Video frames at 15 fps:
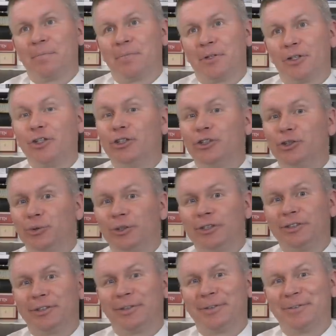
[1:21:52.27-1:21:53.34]
the good
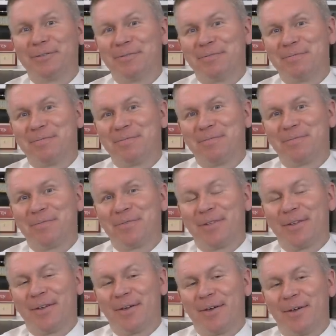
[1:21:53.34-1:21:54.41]
Judas?
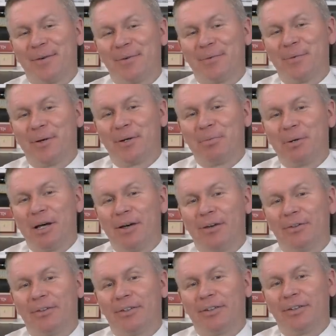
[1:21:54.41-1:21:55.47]
What
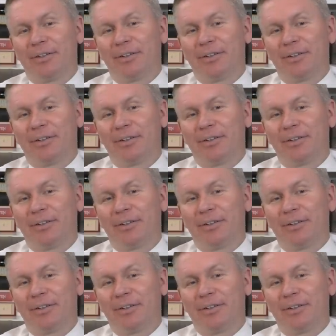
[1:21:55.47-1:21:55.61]
about